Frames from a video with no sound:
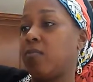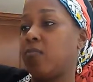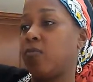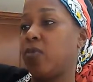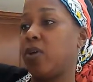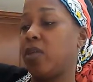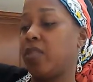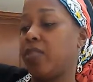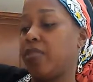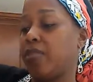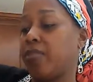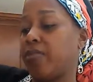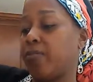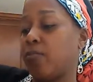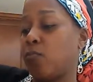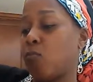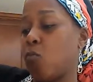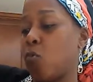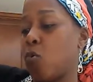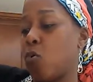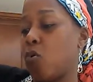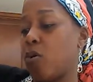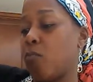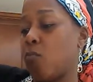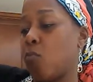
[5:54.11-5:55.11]
with
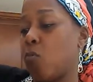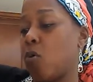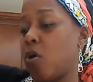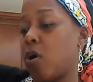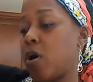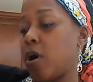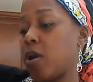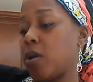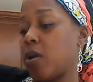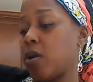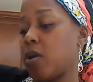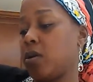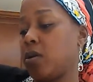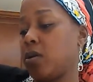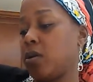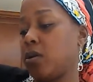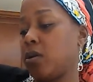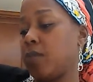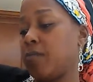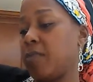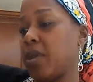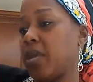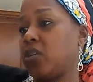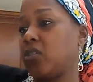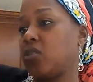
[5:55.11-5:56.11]
warm water.
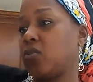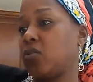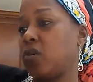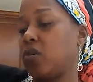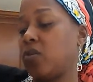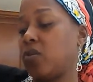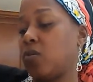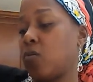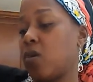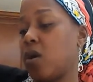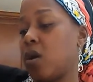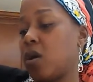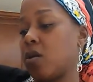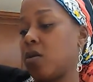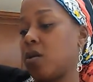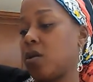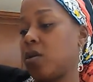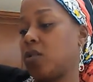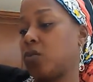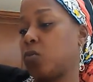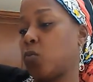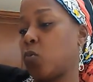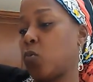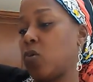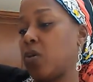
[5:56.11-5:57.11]
Make sure the water
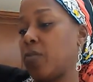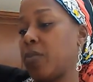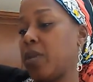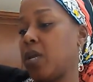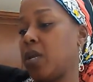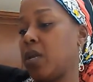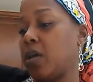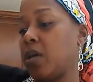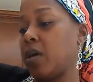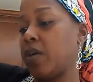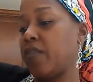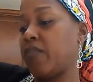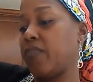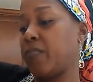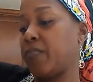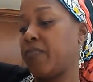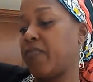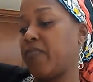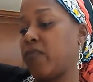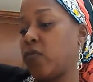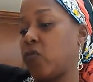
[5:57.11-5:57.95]
is warm enough